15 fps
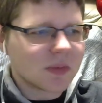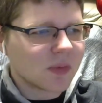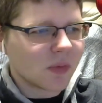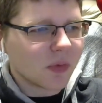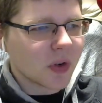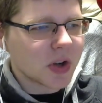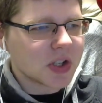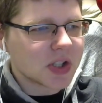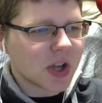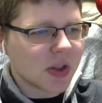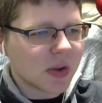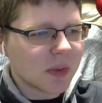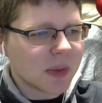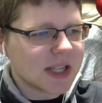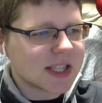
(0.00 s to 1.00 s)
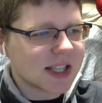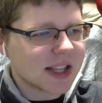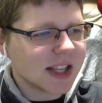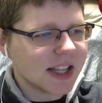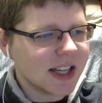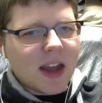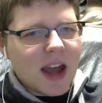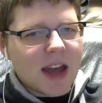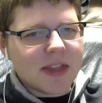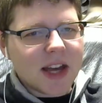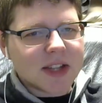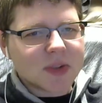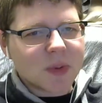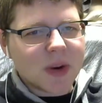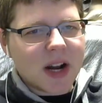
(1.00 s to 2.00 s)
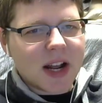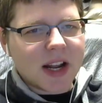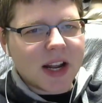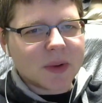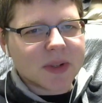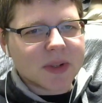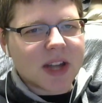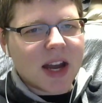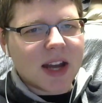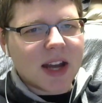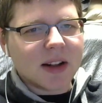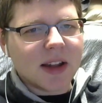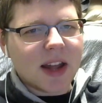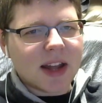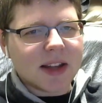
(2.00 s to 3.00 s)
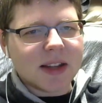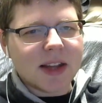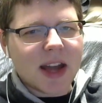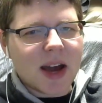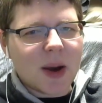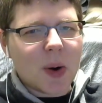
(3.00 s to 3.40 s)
for each other, basically. And that's when I was kind of like, yeah,